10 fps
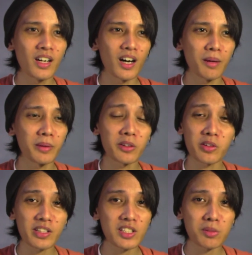And it
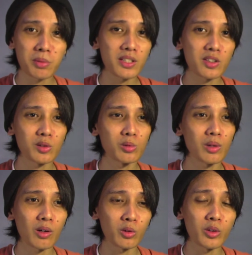really speaks to
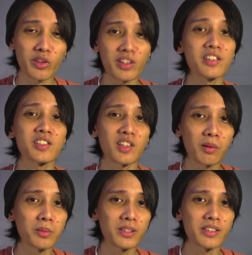how good the
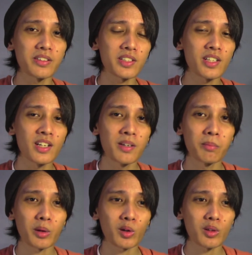ensemble is,
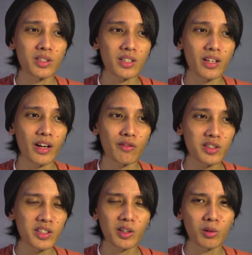because every
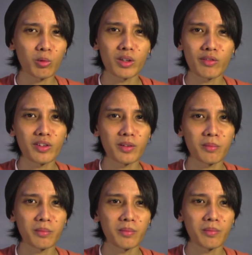single one of
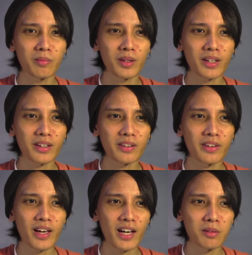them, like,
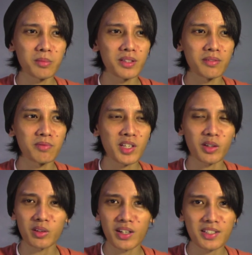they had me
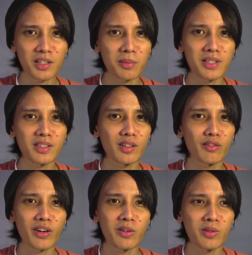second-guessing
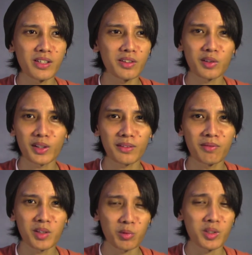myself. I really thought
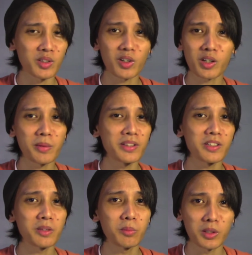this was a
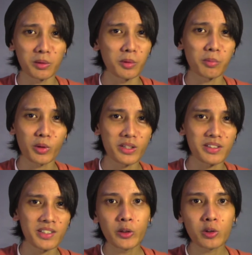documentary at multiple
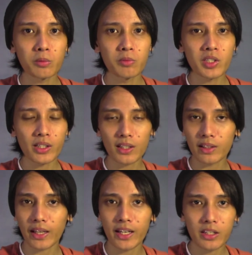points. You could single
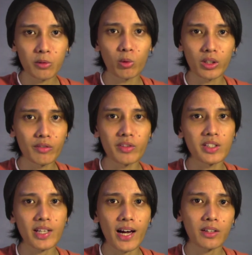out any one of
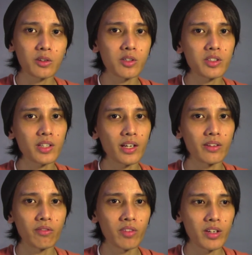these actors,
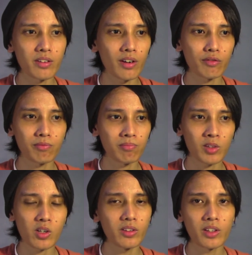and they have
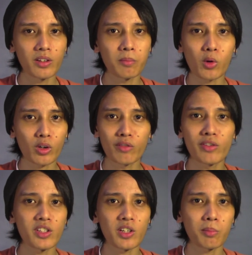turned in a more
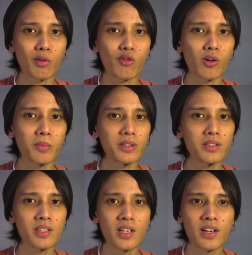convincing
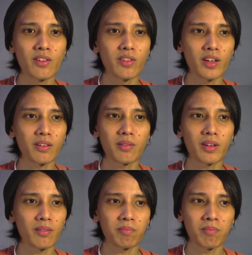performance than
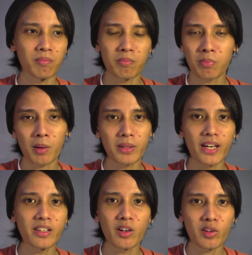probably
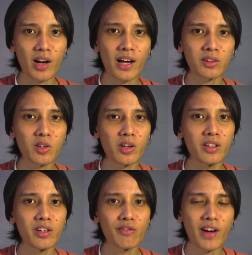any other actor in
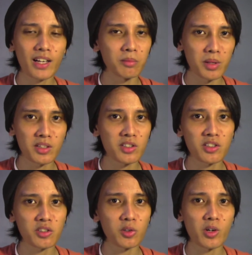a fact-based
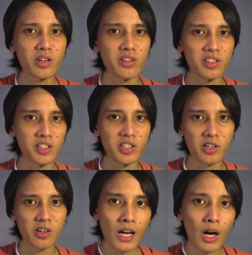story this
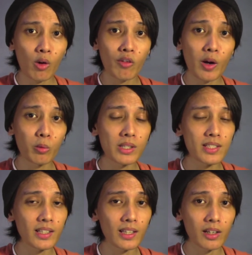year. However, I will
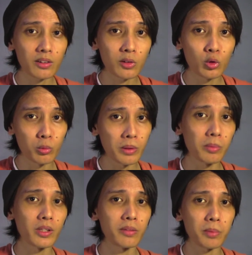single out two
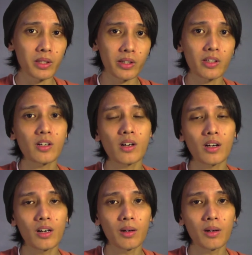people in particular.